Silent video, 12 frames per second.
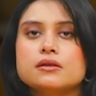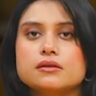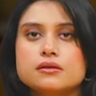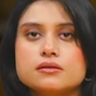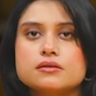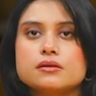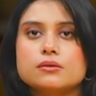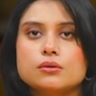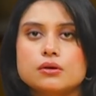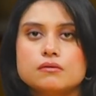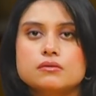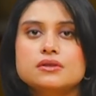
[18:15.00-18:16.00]
Thus, the
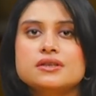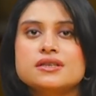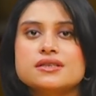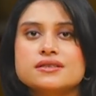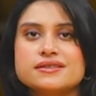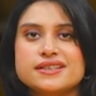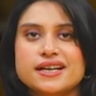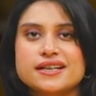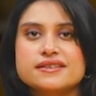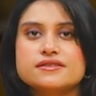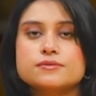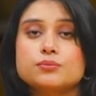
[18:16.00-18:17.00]
novel
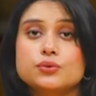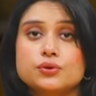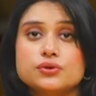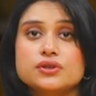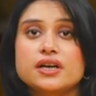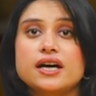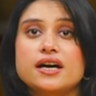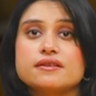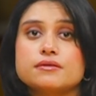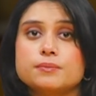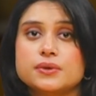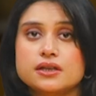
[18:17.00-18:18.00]
stands both as
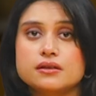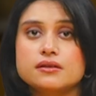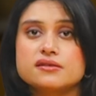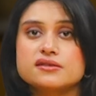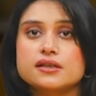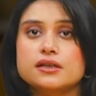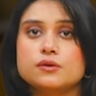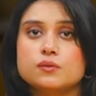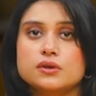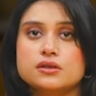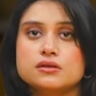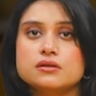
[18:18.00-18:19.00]
a picaresque
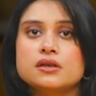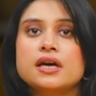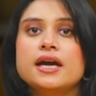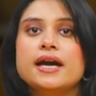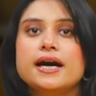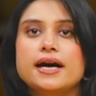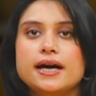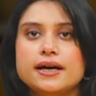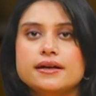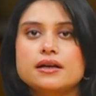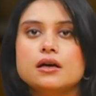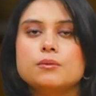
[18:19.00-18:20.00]
adventure
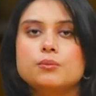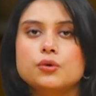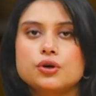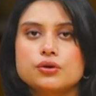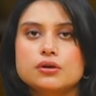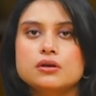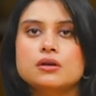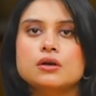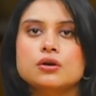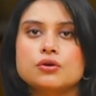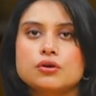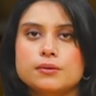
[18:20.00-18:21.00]
and a moral
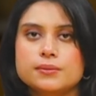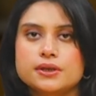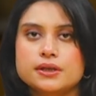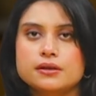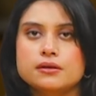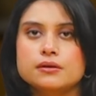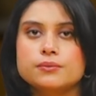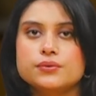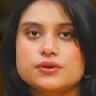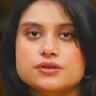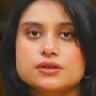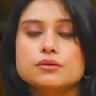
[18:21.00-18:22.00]
comedy,
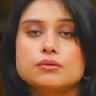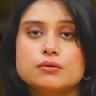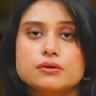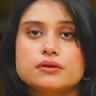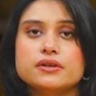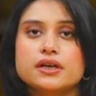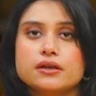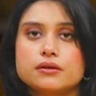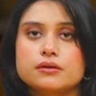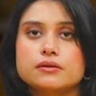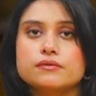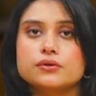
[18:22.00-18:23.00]
bridging older
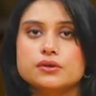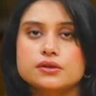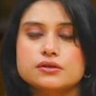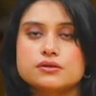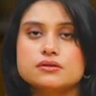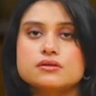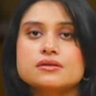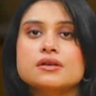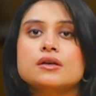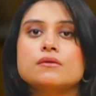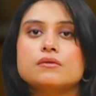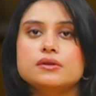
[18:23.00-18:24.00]
narrative traditions
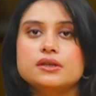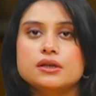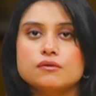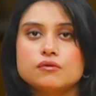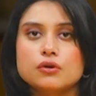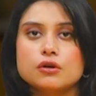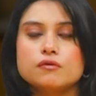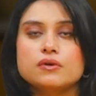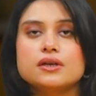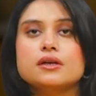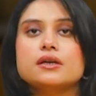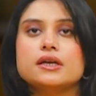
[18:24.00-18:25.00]
with the
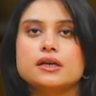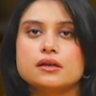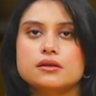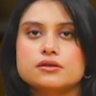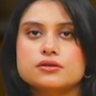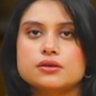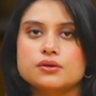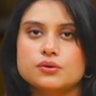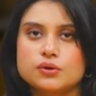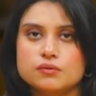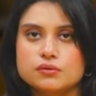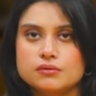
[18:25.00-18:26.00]
evolving English
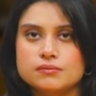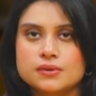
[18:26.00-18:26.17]
novel.